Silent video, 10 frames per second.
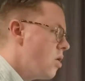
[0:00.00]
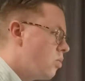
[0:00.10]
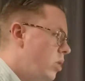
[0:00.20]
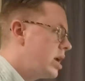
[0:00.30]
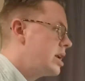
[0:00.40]

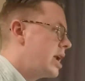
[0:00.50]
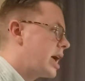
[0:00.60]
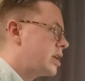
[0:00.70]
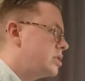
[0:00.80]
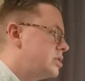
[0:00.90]
1
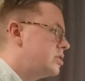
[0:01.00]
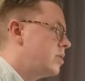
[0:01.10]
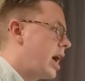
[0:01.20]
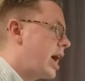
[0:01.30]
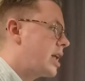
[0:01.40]
and 2
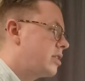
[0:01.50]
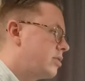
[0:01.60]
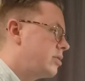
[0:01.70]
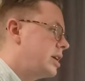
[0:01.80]
and 3